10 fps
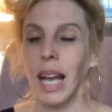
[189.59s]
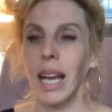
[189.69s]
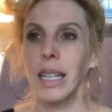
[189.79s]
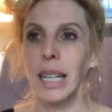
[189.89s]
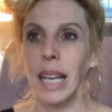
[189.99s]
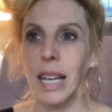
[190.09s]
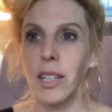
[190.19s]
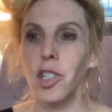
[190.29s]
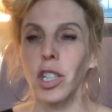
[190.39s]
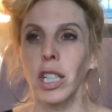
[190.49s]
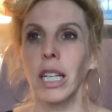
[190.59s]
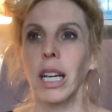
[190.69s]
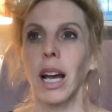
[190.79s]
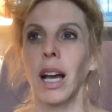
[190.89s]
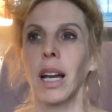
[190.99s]
And occasionally
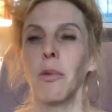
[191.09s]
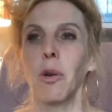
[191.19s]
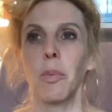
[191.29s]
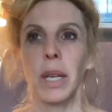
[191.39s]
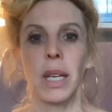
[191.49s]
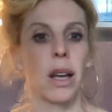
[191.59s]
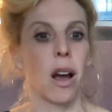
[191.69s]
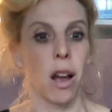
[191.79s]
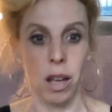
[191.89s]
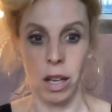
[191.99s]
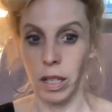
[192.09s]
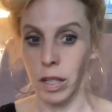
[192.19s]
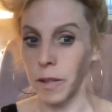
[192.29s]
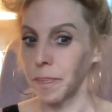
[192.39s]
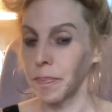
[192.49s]
I will be on